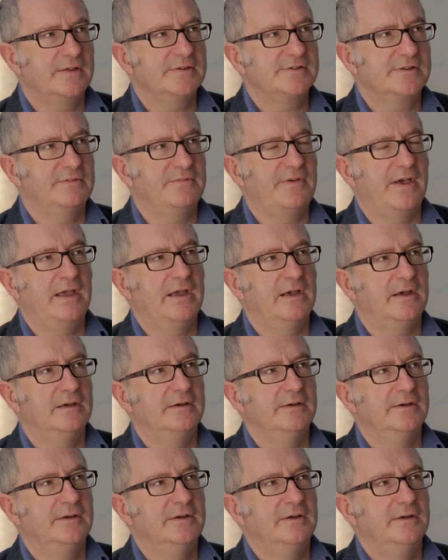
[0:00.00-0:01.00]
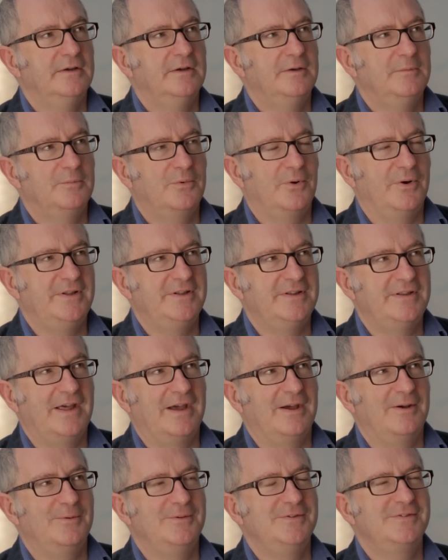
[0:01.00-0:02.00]
a surveyor pointed
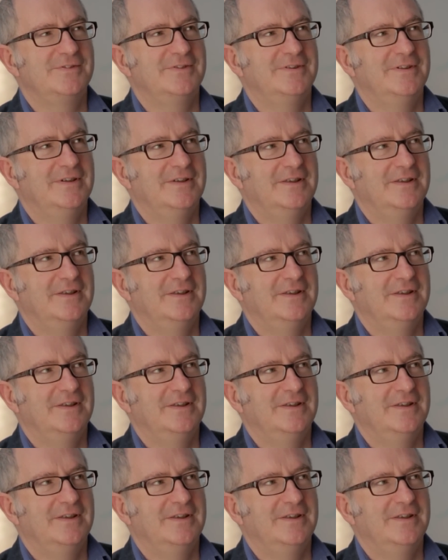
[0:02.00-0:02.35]
out, was